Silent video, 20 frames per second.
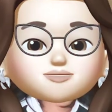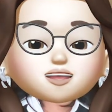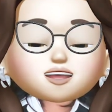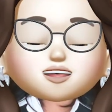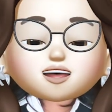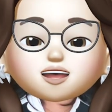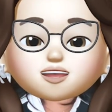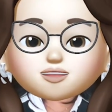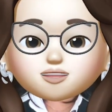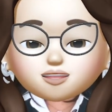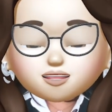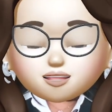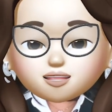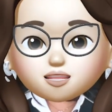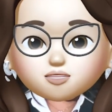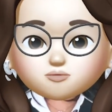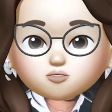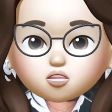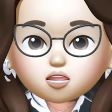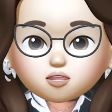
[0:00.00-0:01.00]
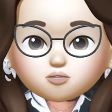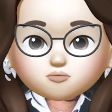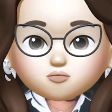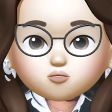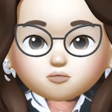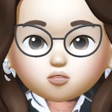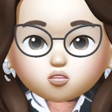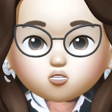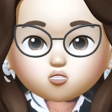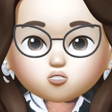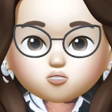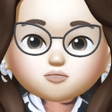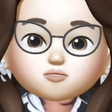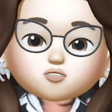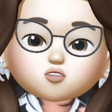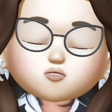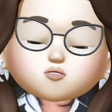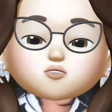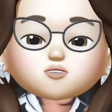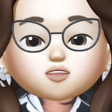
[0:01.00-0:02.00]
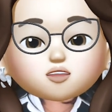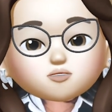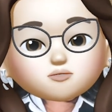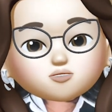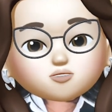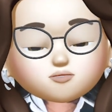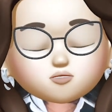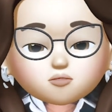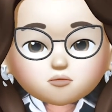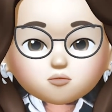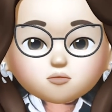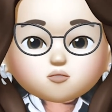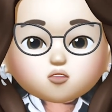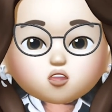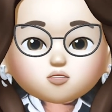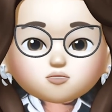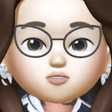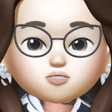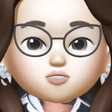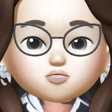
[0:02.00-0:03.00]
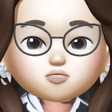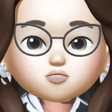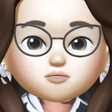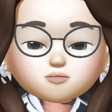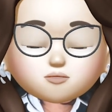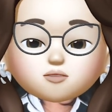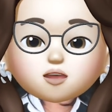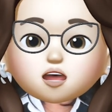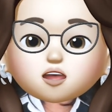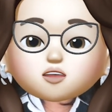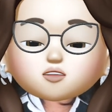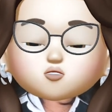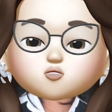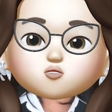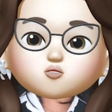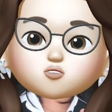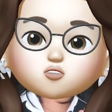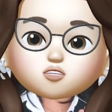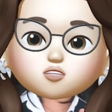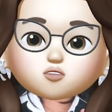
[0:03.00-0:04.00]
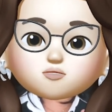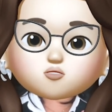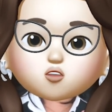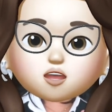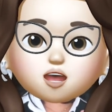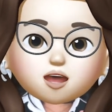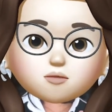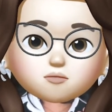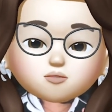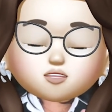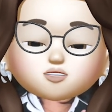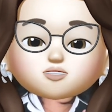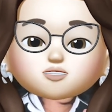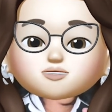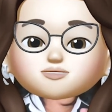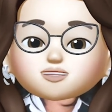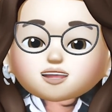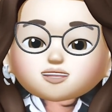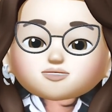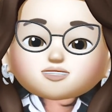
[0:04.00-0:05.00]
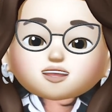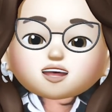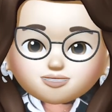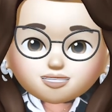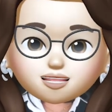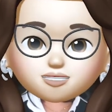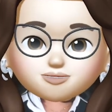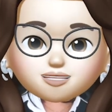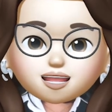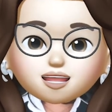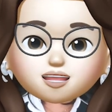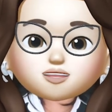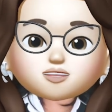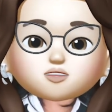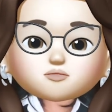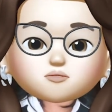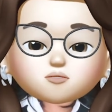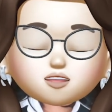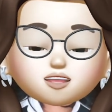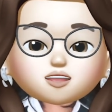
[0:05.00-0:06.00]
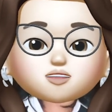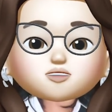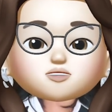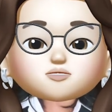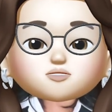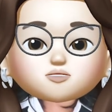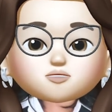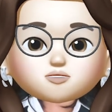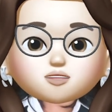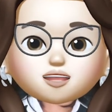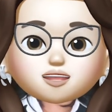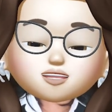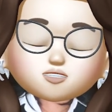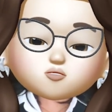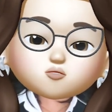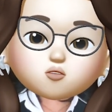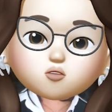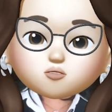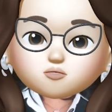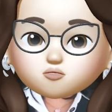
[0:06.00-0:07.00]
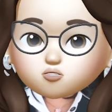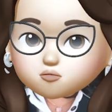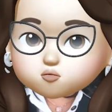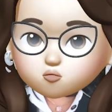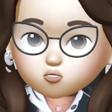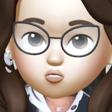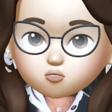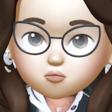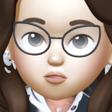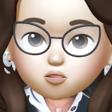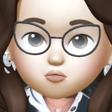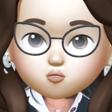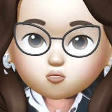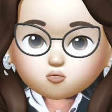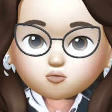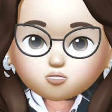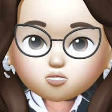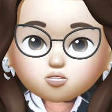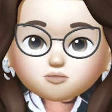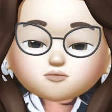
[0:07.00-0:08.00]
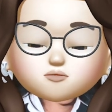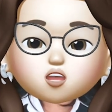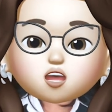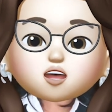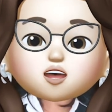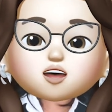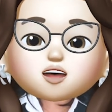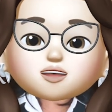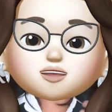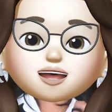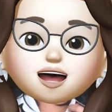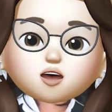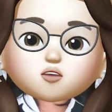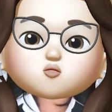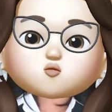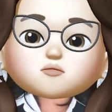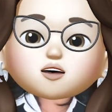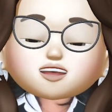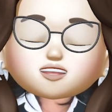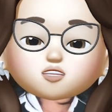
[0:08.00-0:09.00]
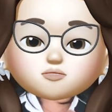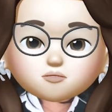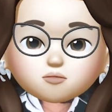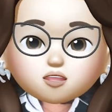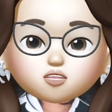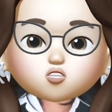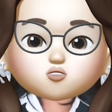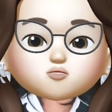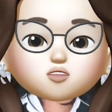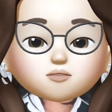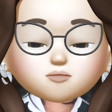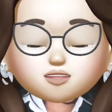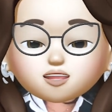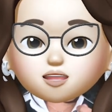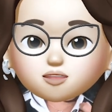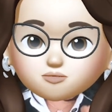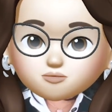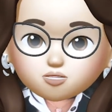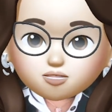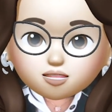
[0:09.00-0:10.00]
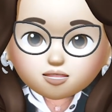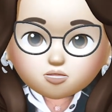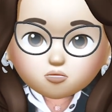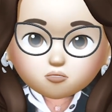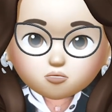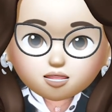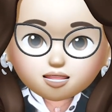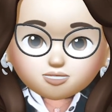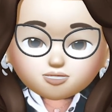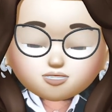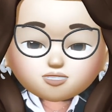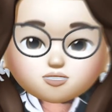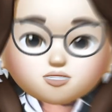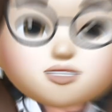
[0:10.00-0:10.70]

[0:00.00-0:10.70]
then it retrieves the information, your request will be processed. So here what happens is, as I say that play a latest song from Pushpa movie, now my speech will be converted to text.